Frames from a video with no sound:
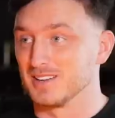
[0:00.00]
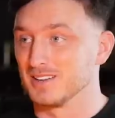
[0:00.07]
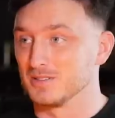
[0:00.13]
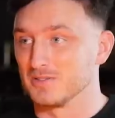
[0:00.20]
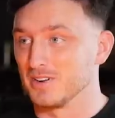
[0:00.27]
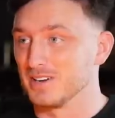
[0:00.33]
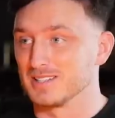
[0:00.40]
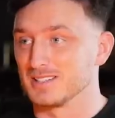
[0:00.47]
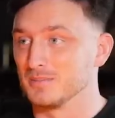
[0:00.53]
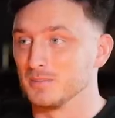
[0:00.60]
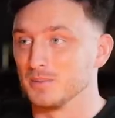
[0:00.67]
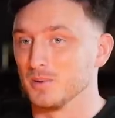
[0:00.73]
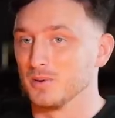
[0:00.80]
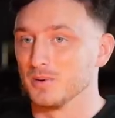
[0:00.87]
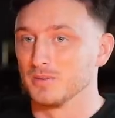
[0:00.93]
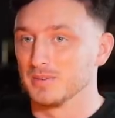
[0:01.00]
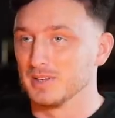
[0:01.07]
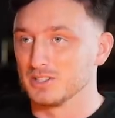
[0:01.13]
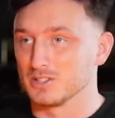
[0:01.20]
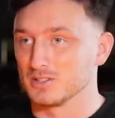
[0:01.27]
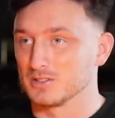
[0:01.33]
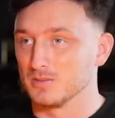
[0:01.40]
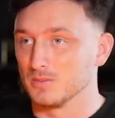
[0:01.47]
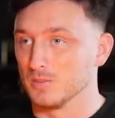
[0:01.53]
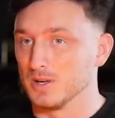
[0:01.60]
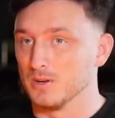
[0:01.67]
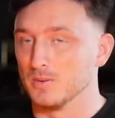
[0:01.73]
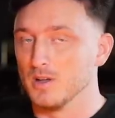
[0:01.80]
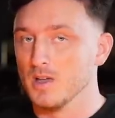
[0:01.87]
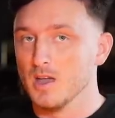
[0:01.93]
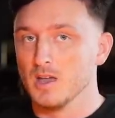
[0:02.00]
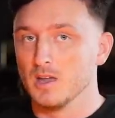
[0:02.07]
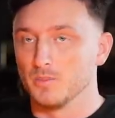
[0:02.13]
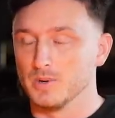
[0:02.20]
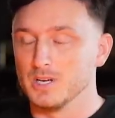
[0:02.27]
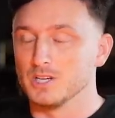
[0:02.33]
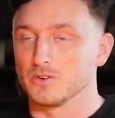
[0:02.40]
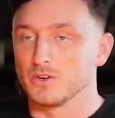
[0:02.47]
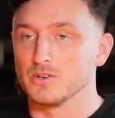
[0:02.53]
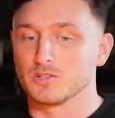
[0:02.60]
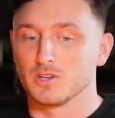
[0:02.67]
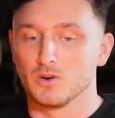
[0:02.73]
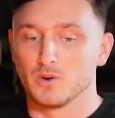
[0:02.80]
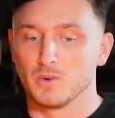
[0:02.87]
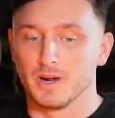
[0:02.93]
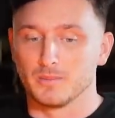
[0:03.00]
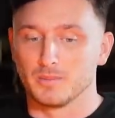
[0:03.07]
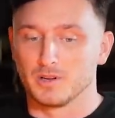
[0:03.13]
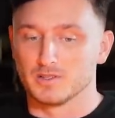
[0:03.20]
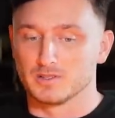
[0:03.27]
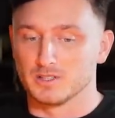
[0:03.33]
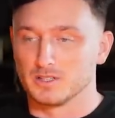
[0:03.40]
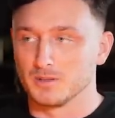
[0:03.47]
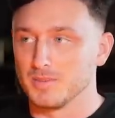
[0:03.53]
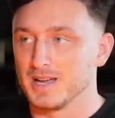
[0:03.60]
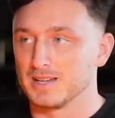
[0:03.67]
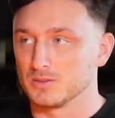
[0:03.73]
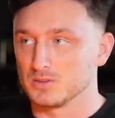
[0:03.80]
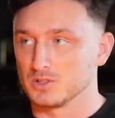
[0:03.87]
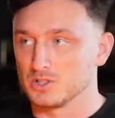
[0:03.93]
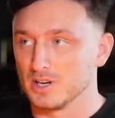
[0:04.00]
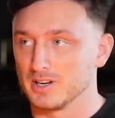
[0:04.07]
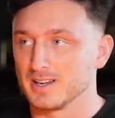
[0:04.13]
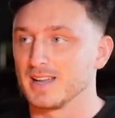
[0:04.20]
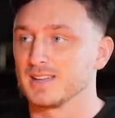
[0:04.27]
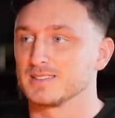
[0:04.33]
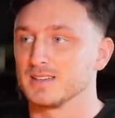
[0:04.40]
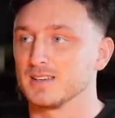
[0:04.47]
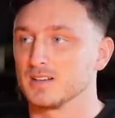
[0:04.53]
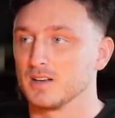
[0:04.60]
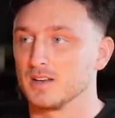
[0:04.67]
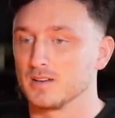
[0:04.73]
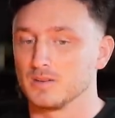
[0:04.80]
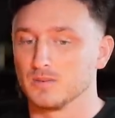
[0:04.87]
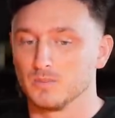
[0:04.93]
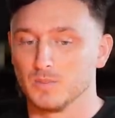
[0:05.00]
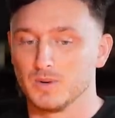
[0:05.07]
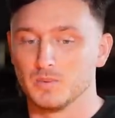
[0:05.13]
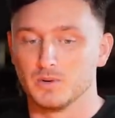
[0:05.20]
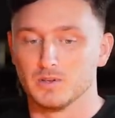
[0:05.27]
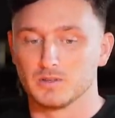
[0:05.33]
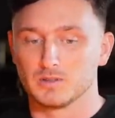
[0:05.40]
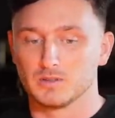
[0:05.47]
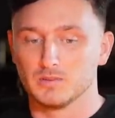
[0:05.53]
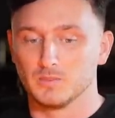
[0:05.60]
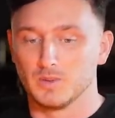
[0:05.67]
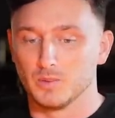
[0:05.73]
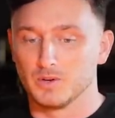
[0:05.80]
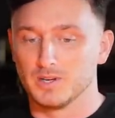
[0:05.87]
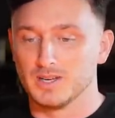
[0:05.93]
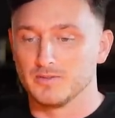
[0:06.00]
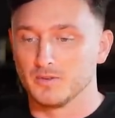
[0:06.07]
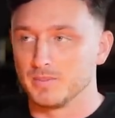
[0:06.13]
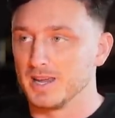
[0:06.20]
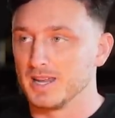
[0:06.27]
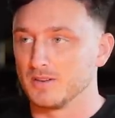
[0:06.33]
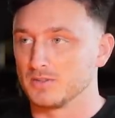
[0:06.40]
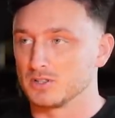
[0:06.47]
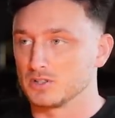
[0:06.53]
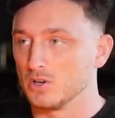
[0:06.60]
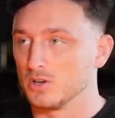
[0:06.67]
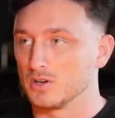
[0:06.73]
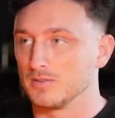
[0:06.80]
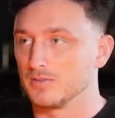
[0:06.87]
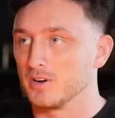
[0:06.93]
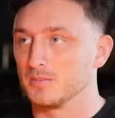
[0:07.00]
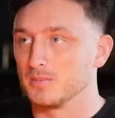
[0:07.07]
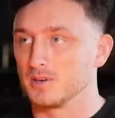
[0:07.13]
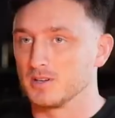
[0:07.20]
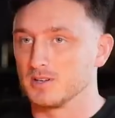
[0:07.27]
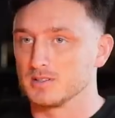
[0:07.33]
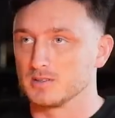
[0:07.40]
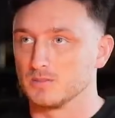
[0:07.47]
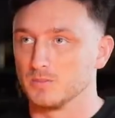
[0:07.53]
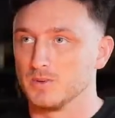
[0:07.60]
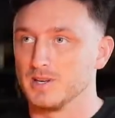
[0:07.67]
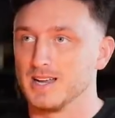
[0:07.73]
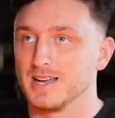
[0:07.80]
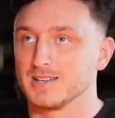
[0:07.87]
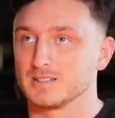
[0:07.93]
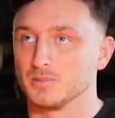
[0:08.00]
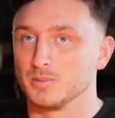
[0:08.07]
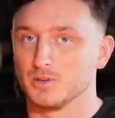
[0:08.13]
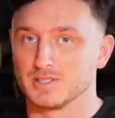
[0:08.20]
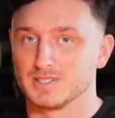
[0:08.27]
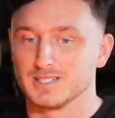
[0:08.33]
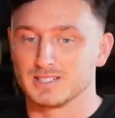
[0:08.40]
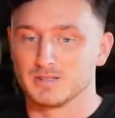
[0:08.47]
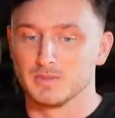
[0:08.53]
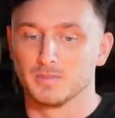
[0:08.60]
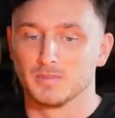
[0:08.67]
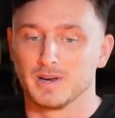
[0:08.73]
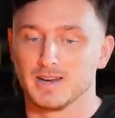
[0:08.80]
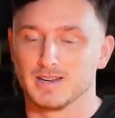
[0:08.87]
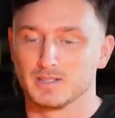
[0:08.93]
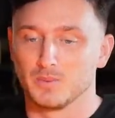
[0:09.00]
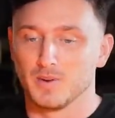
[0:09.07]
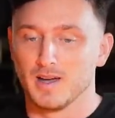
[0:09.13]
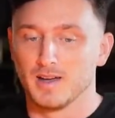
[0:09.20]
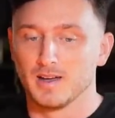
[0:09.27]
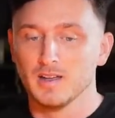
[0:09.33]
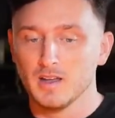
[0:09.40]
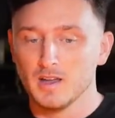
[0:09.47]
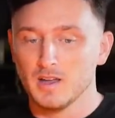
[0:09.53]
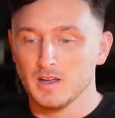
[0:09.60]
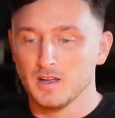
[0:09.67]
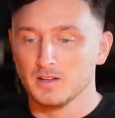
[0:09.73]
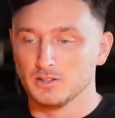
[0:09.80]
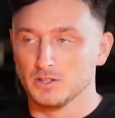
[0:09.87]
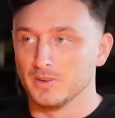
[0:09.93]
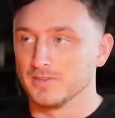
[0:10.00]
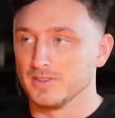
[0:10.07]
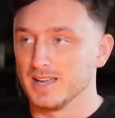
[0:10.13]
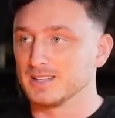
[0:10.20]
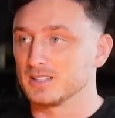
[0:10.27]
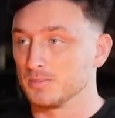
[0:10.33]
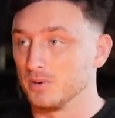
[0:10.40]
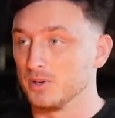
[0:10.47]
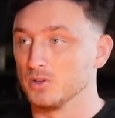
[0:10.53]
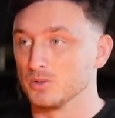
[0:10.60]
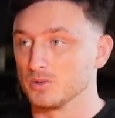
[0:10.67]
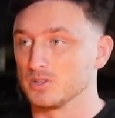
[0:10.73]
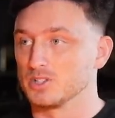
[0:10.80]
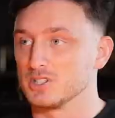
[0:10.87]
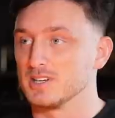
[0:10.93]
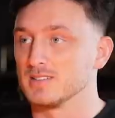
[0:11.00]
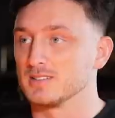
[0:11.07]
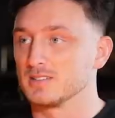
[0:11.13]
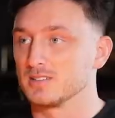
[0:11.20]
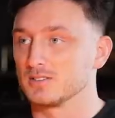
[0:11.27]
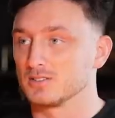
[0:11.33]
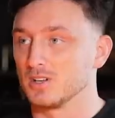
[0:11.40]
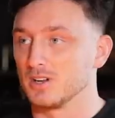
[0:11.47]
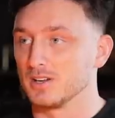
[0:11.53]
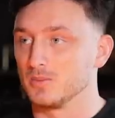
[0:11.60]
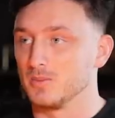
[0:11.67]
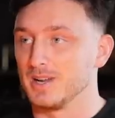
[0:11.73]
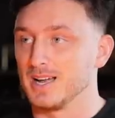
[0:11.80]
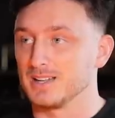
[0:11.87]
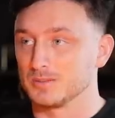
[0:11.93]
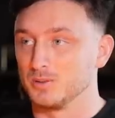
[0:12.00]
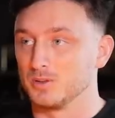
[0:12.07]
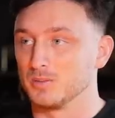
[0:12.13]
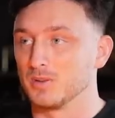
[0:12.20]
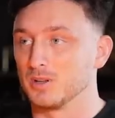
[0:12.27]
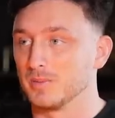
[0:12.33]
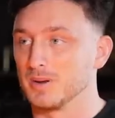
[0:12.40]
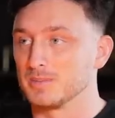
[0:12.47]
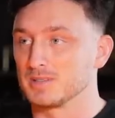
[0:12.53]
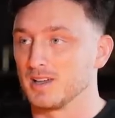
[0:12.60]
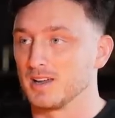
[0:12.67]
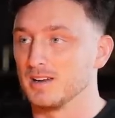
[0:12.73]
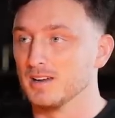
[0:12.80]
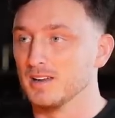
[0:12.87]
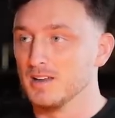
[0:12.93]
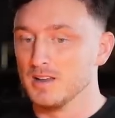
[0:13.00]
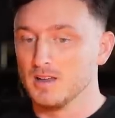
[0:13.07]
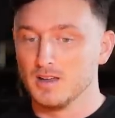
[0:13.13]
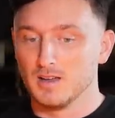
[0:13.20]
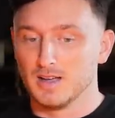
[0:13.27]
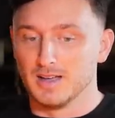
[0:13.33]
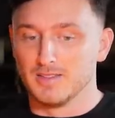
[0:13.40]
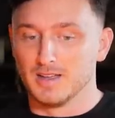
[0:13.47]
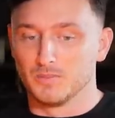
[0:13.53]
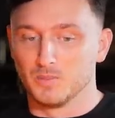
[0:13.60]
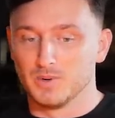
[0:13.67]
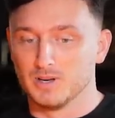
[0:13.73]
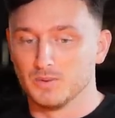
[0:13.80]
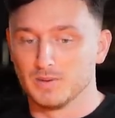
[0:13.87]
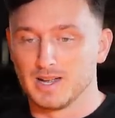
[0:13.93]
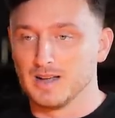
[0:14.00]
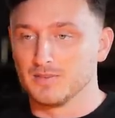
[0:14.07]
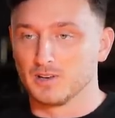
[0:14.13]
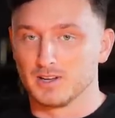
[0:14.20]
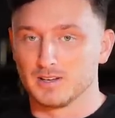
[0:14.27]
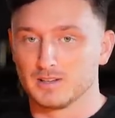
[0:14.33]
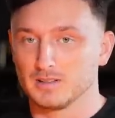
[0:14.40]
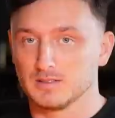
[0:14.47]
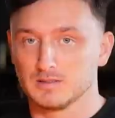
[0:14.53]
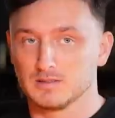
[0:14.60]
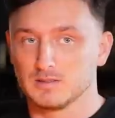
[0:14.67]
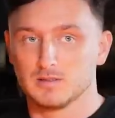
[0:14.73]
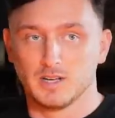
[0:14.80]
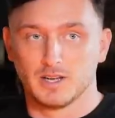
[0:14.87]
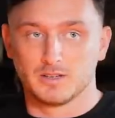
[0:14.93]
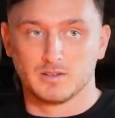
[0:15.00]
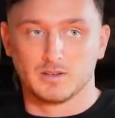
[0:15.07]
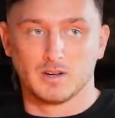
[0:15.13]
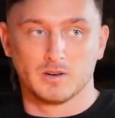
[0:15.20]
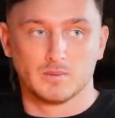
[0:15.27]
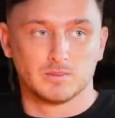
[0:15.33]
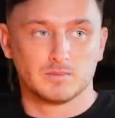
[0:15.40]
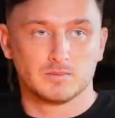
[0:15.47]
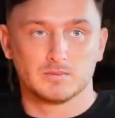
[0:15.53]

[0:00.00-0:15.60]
it. It was very simple. It just we we grew so quick because the demand was gigantic. Like mm-hmm. we would we weren't even paying for stock up front because we had to put a system in place where you they had to pre-order the jeans. Okay. So like we had to put them on the website. Yeah. And then we would have like I don't know